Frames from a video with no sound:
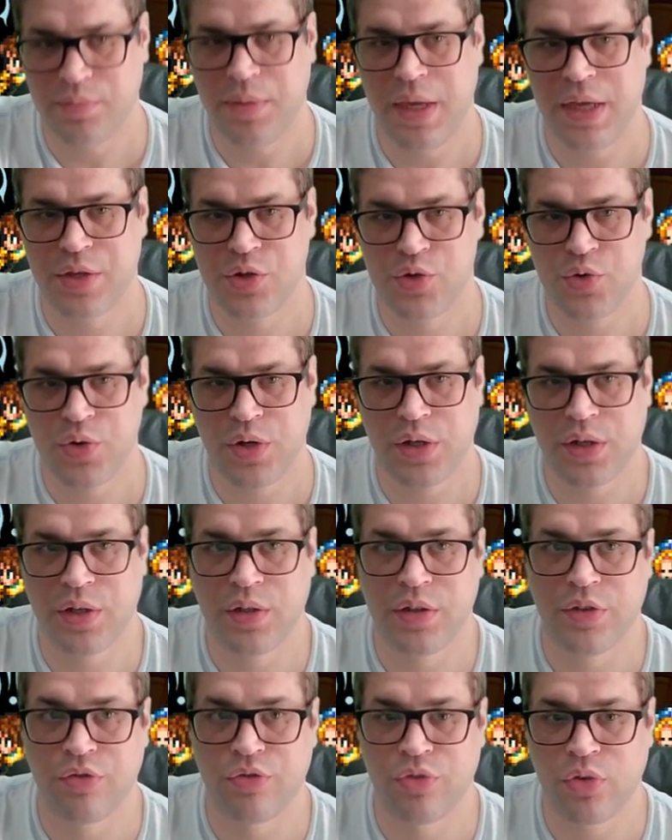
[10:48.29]

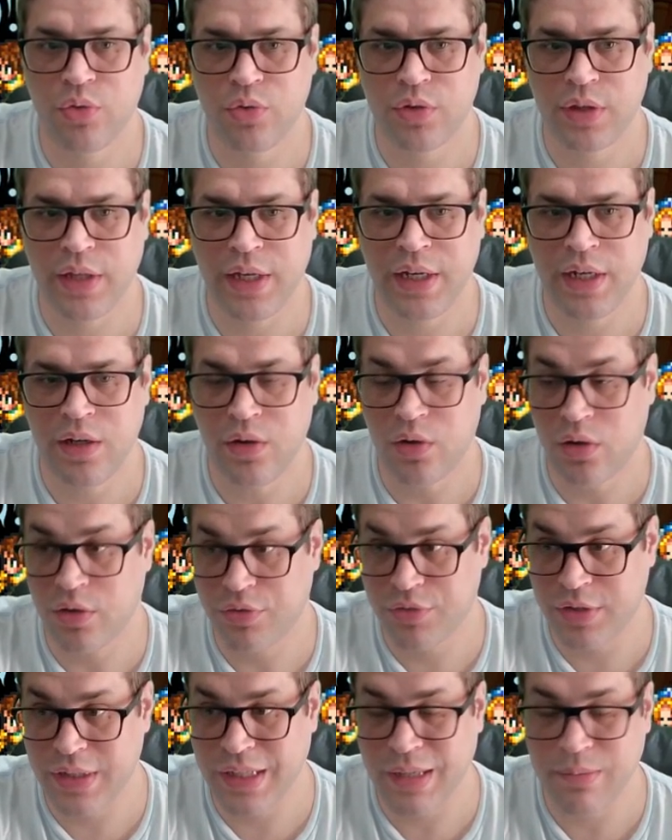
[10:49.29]
Matriarch in the front line
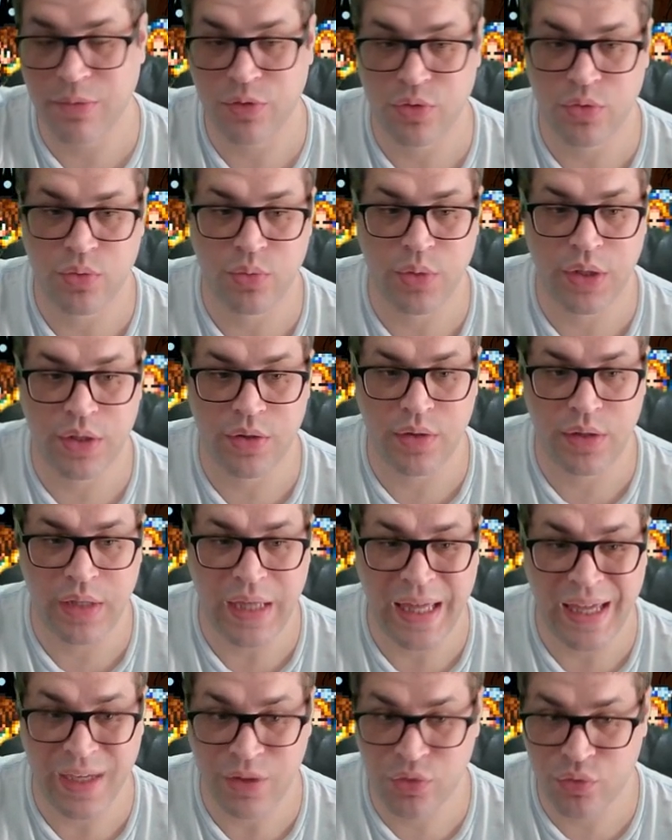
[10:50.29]
of an Amazon Raid
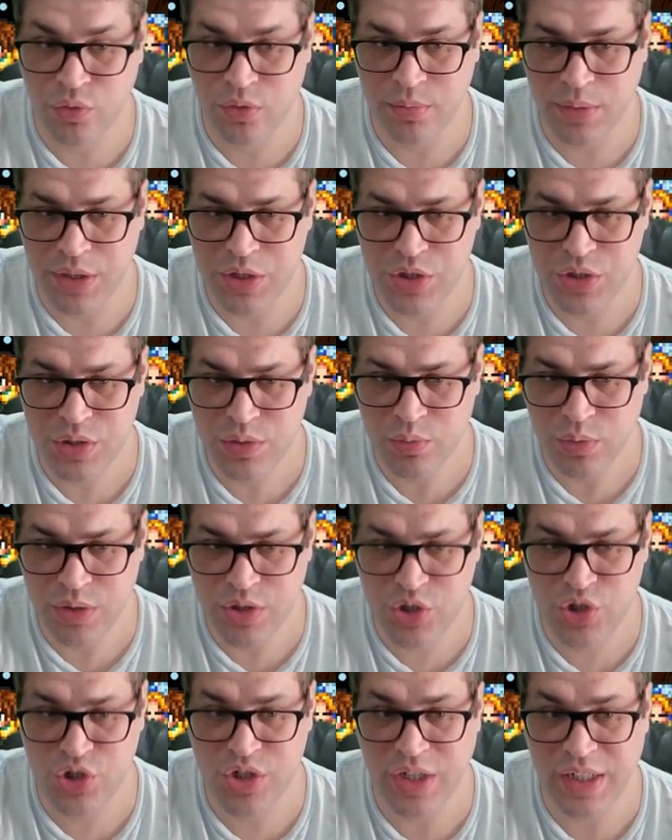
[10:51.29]
X formation
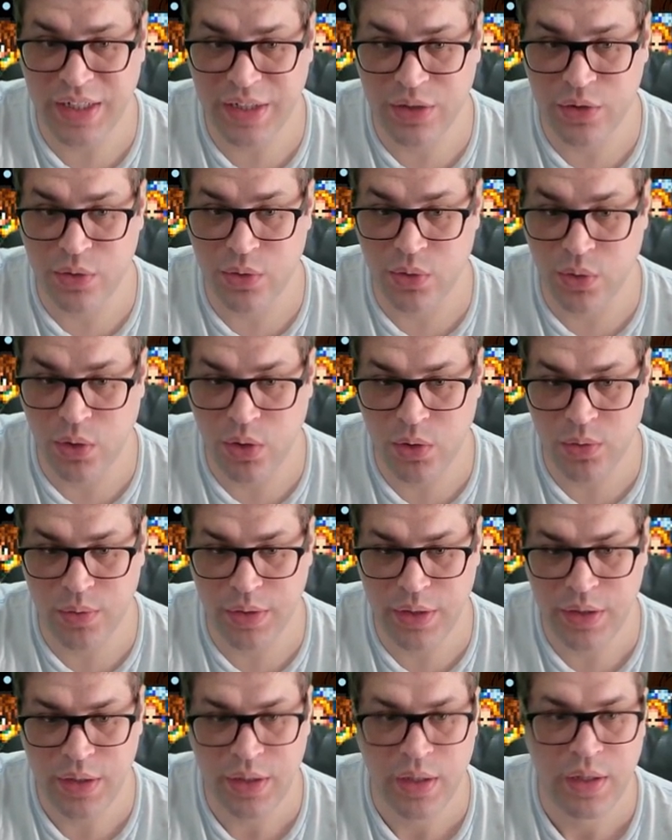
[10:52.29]
with Shining
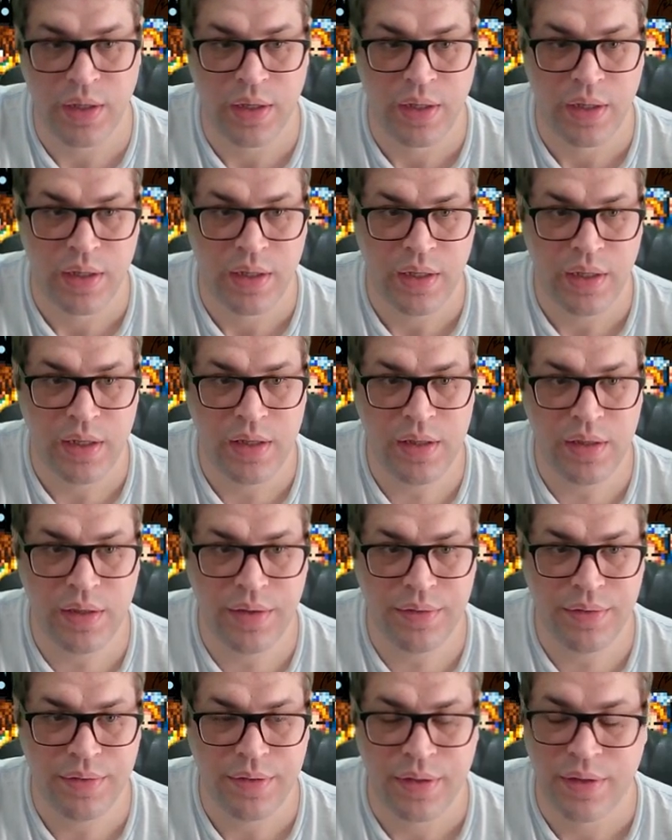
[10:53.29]
Glory, and
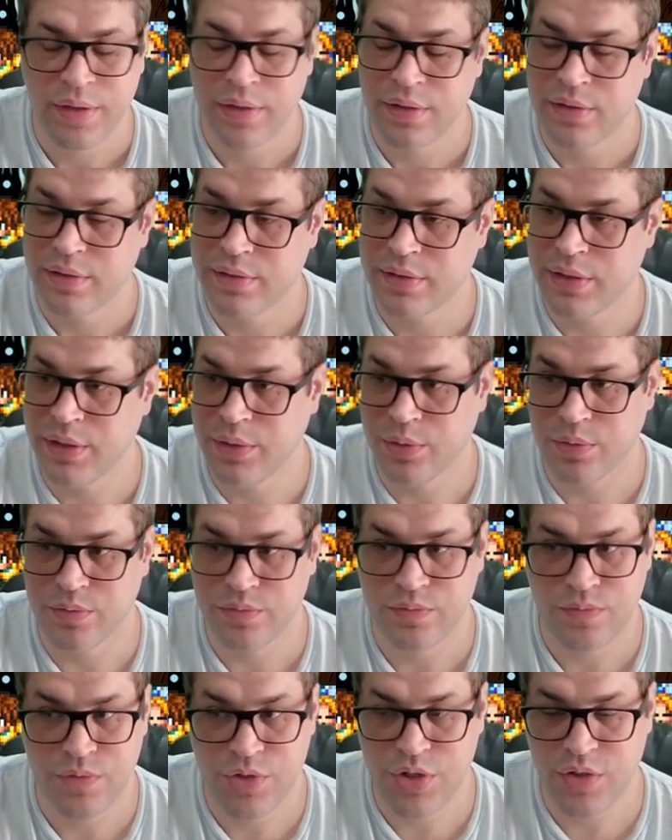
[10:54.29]
then Leon.